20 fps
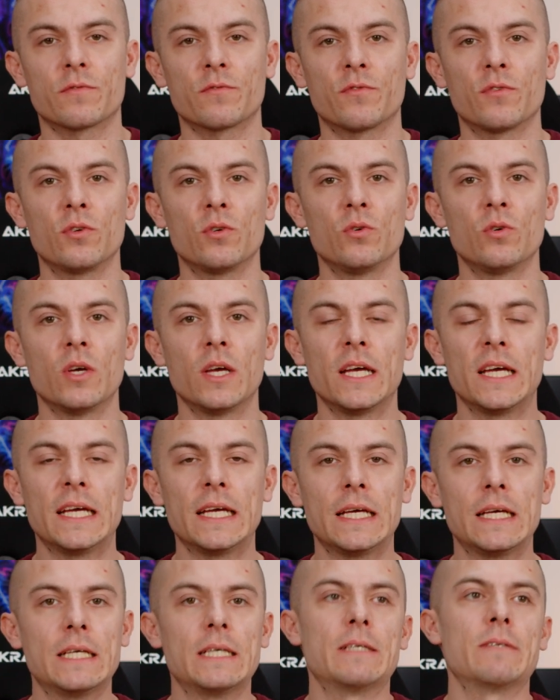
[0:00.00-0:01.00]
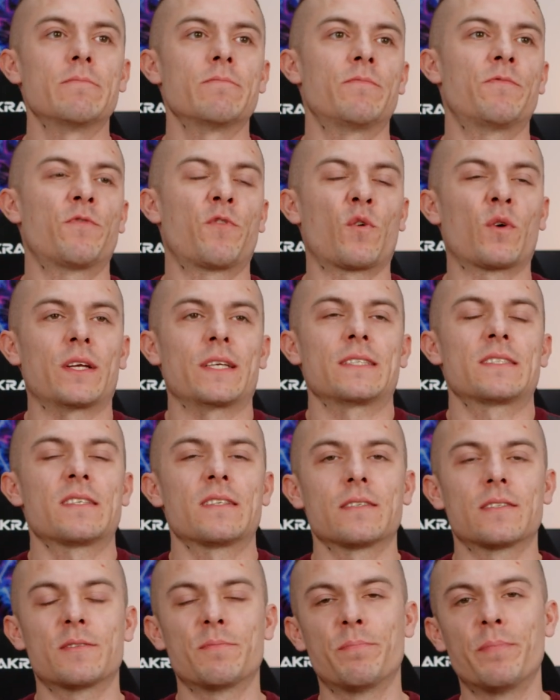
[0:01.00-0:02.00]
if you, for
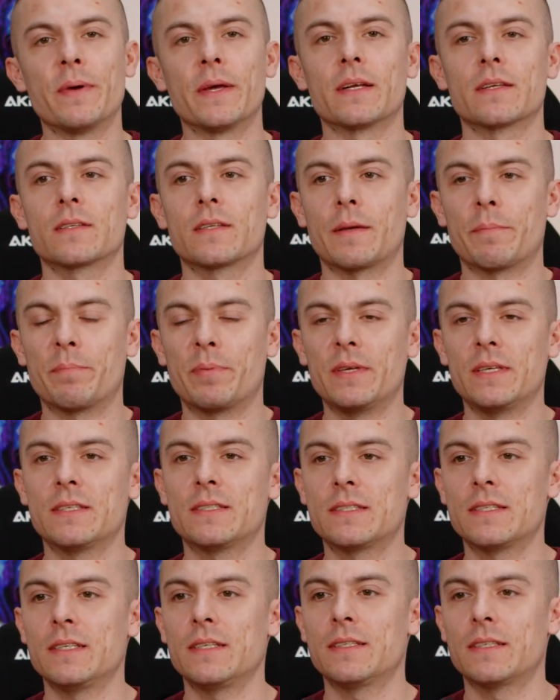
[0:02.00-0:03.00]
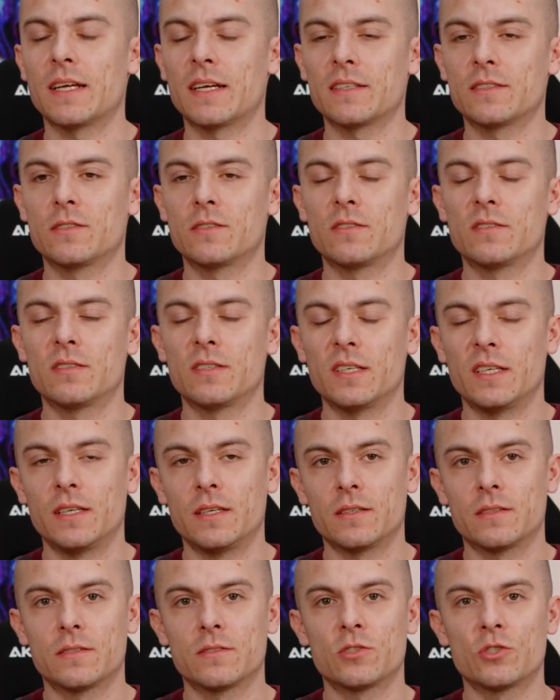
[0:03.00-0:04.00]
instance, build a PC that
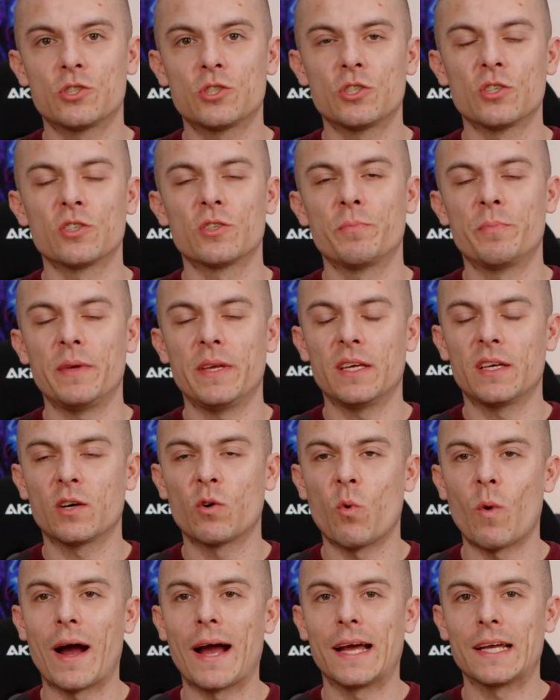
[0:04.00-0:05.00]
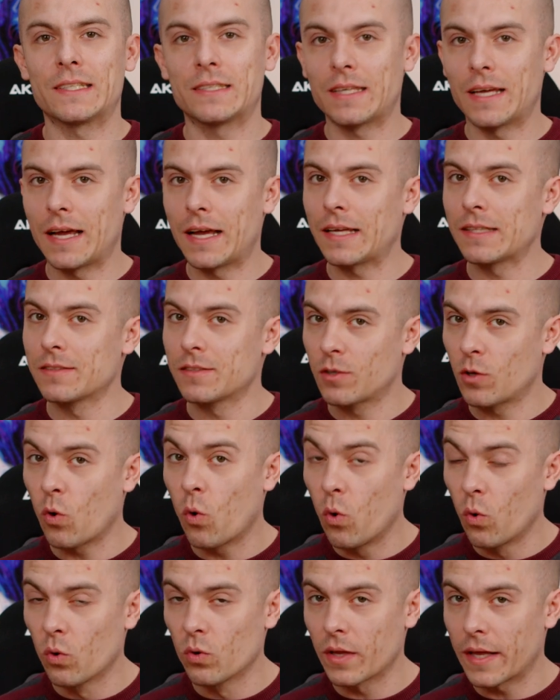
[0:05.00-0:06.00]
it should be quiet and
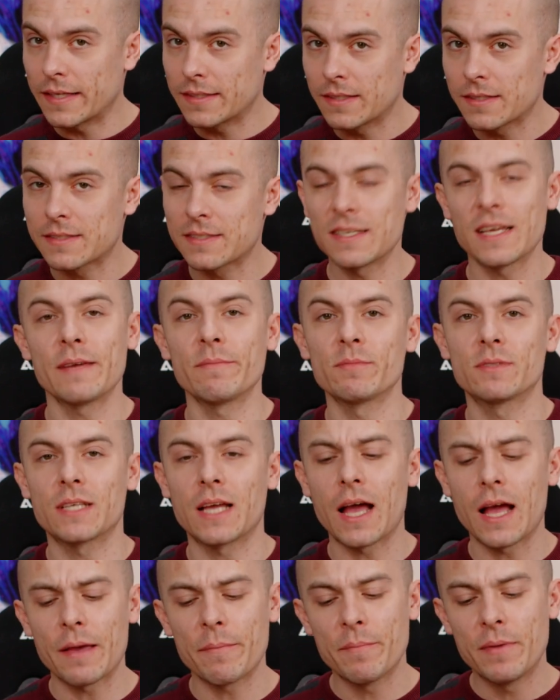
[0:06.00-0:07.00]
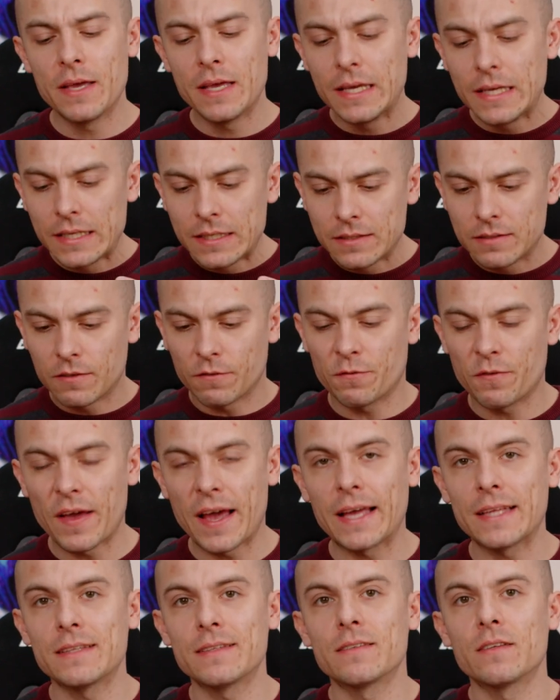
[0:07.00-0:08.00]
cool at the same time. the
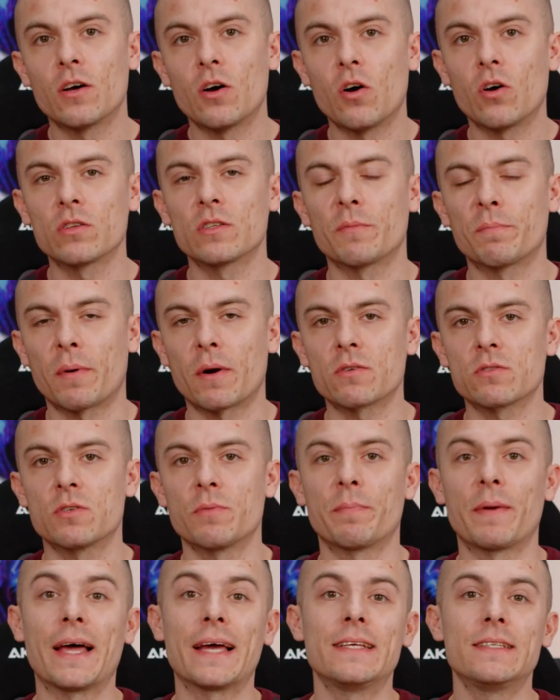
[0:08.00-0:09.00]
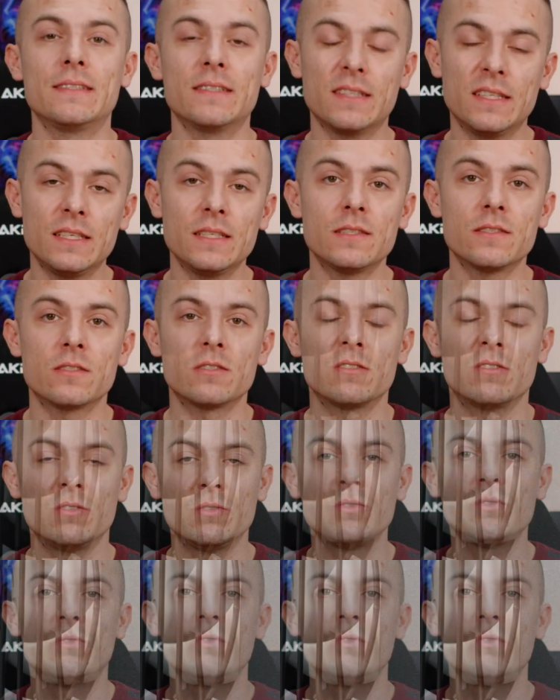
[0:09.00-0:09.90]
fan on the power supply needs to